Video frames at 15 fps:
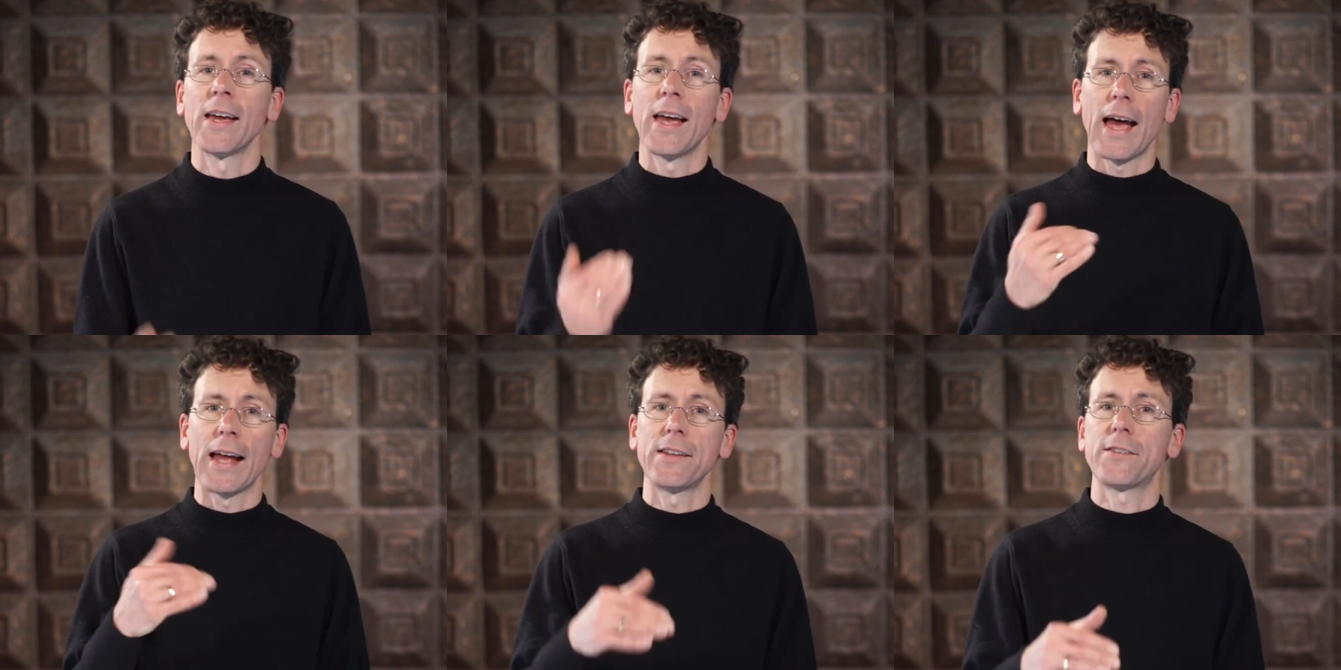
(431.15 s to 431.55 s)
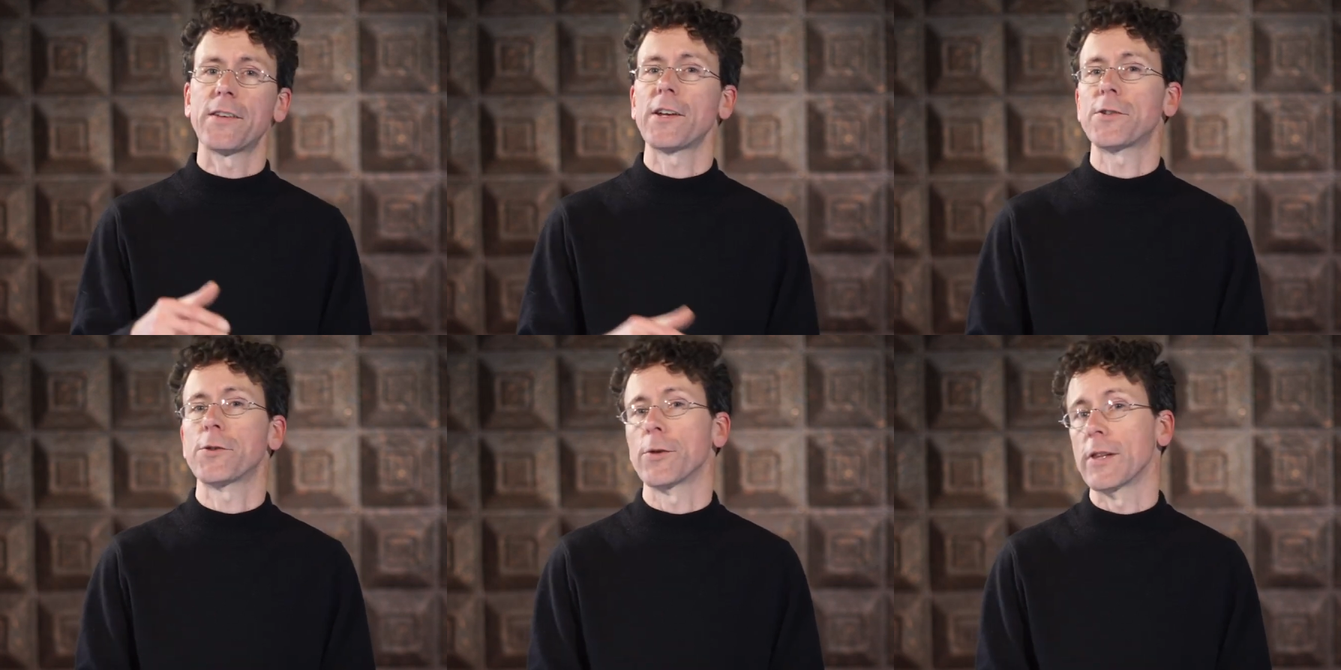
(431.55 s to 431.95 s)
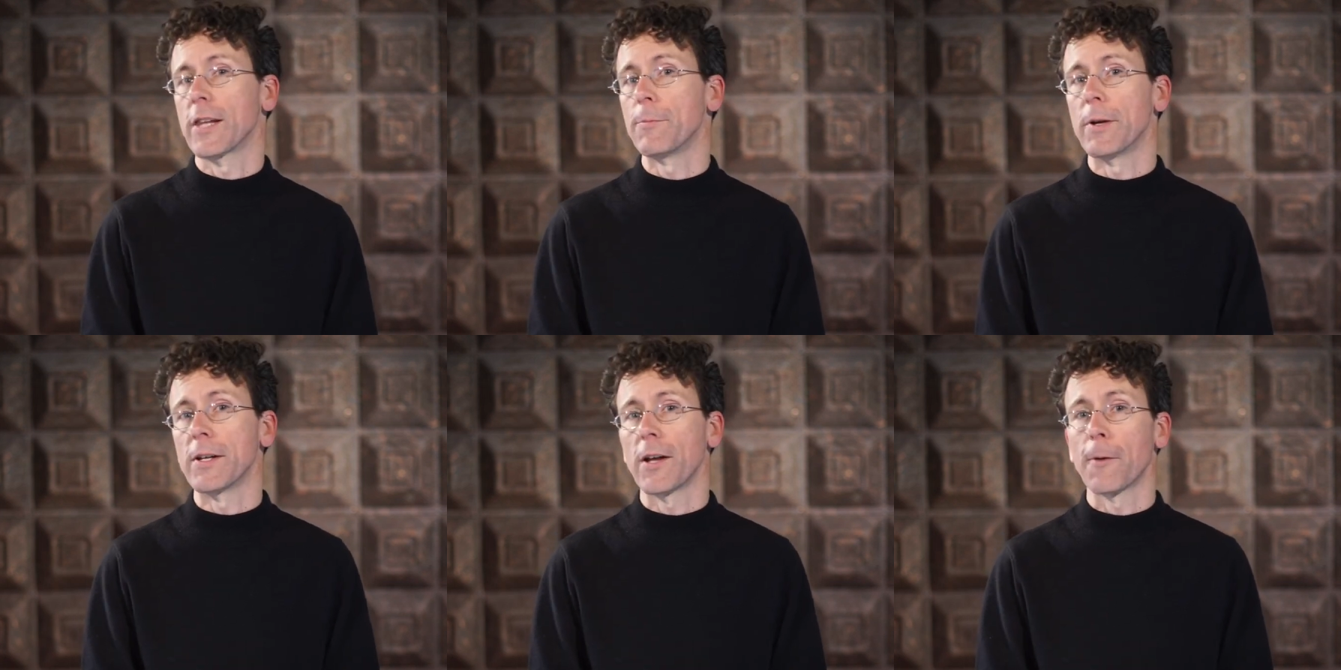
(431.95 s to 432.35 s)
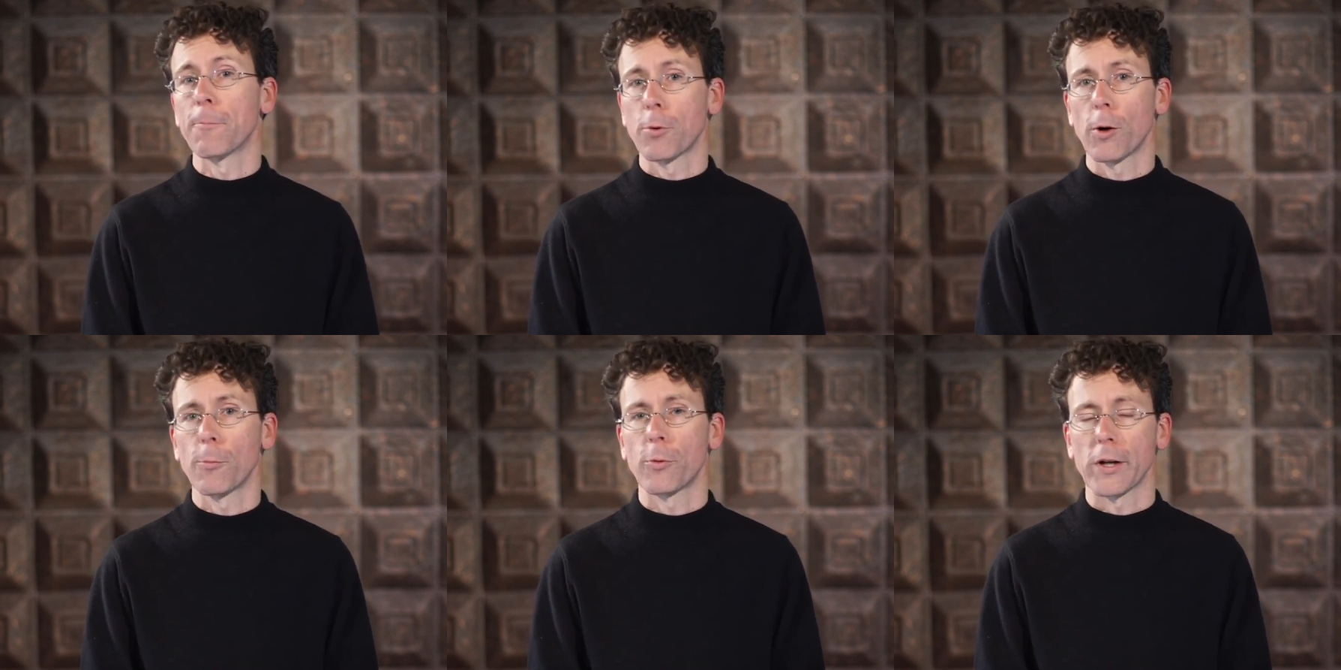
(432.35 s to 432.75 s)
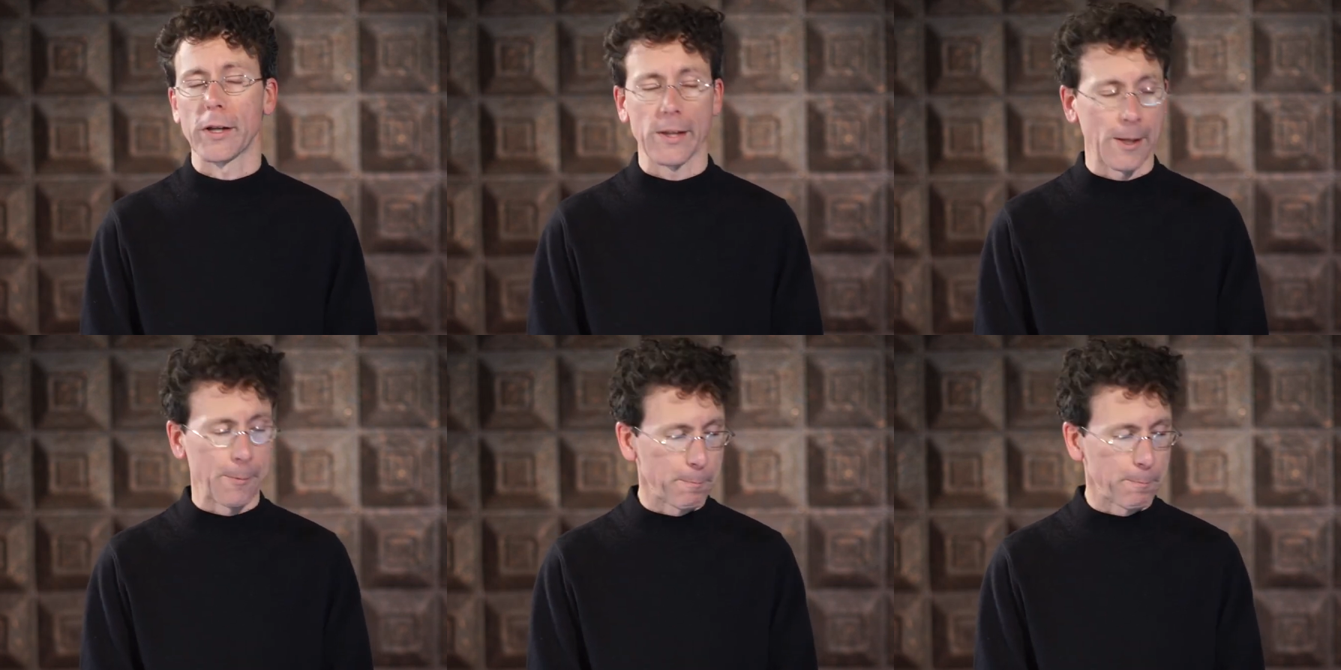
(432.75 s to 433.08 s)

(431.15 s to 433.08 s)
and set your limit appropriately.